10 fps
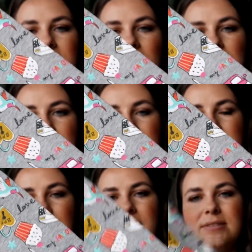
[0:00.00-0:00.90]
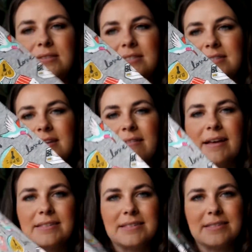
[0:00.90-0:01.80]
cupcakes and pencils and
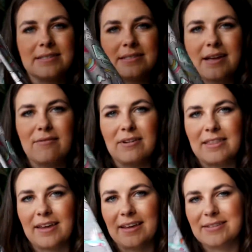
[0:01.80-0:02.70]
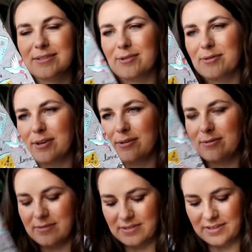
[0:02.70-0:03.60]
sunglasses and everything. It's so cute.